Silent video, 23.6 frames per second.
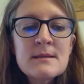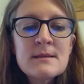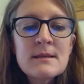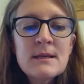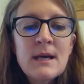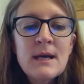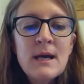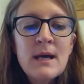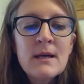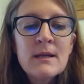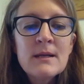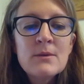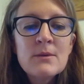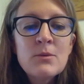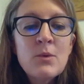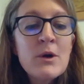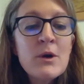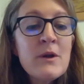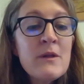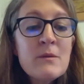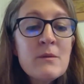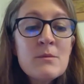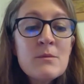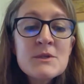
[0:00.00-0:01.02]
one
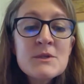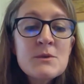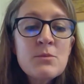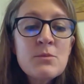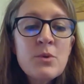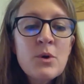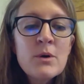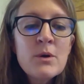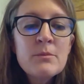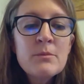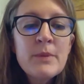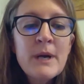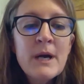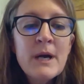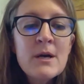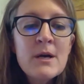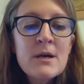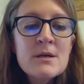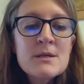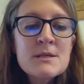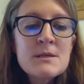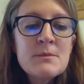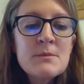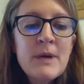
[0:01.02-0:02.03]
of the most important
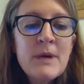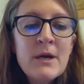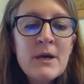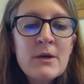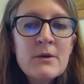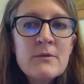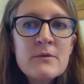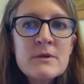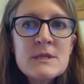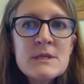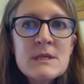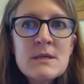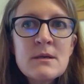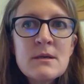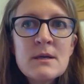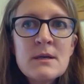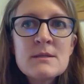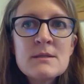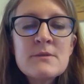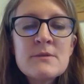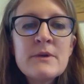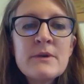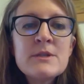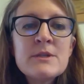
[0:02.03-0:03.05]
barriers to biodiversity
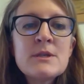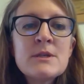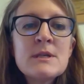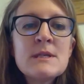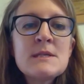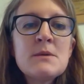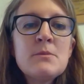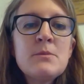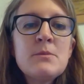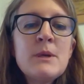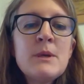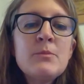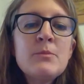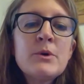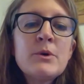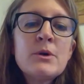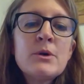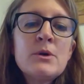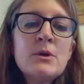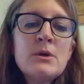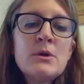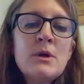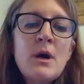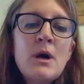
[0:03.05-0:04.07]
conservation is that
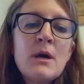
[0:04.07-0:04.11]
people